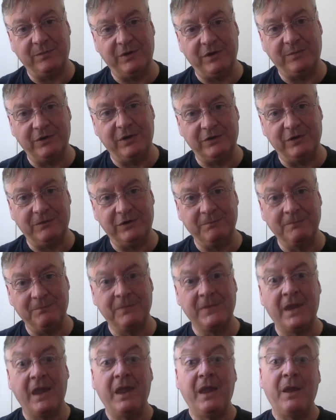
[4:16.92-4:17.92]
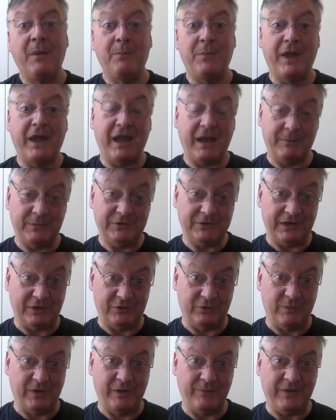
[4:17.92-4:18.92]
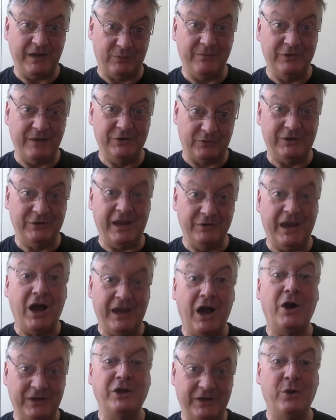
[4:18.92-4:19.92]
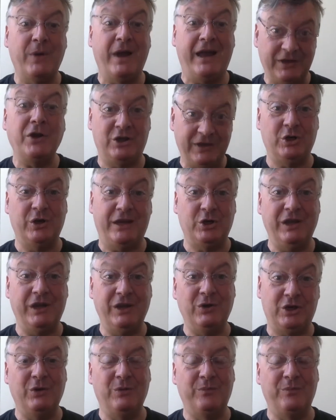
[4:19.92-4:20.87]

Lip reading: person. Perhaps that's why people say, are you actually your